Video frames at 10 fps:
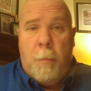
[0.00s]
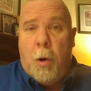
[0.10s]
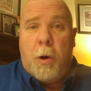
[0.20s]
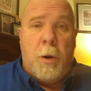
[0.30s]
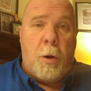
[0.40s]

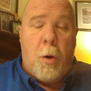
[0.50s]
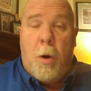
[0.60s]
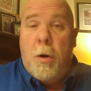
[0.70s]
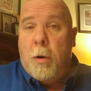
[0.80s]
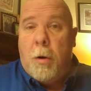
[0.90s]
parking the
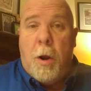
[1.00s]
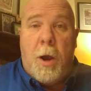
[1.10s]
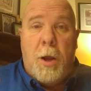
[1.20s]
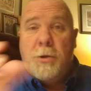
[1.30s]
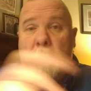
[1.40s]
car in the
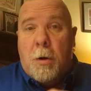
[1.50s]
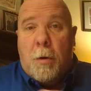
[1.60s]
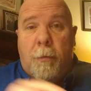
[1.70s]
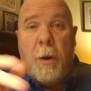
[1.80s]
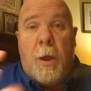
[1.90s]
garage, turning
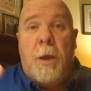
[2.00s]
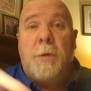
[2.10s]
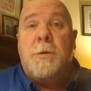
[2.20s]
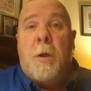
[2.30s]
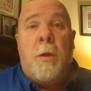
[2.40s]
off the
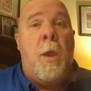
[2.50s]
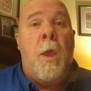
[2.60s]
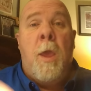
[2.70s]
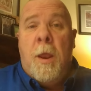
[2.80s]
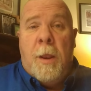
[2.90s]
lights. All,
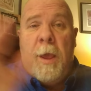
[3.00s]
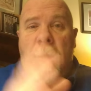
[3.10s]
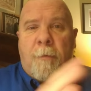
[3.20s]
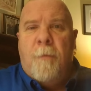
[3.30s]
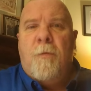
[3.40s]
they
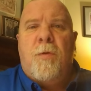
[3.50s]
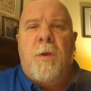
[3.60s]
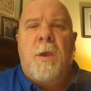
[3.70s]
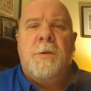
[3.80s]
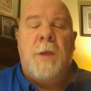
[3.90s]
have different
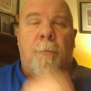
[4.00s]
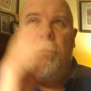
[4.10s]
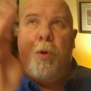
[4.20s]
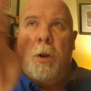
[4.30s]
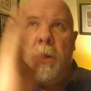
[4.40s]
things. They
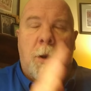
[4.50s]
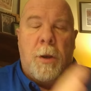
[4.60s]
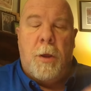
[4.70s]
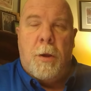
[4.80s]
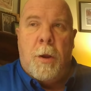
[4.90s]
put it in
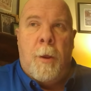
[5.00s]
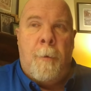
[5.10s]
there,